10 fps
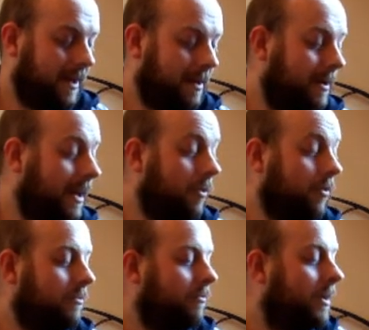But yeah, oh,
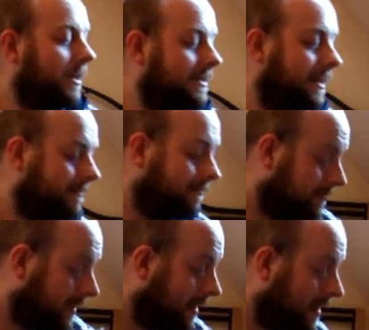one last thing.
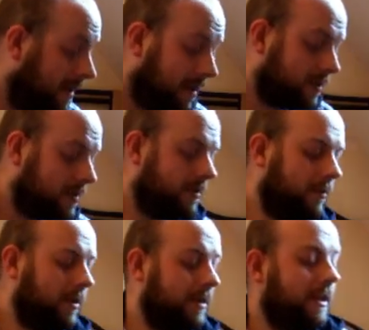
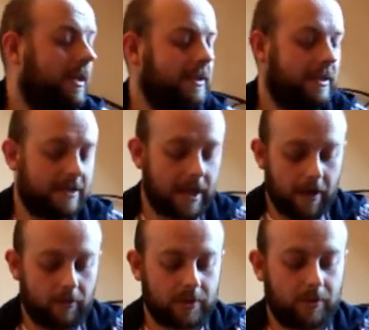With Galactus I
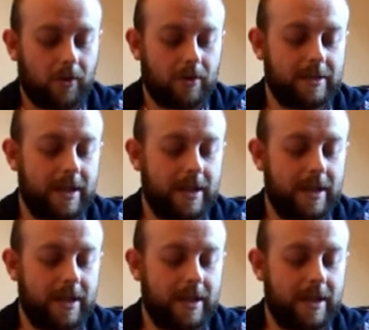also got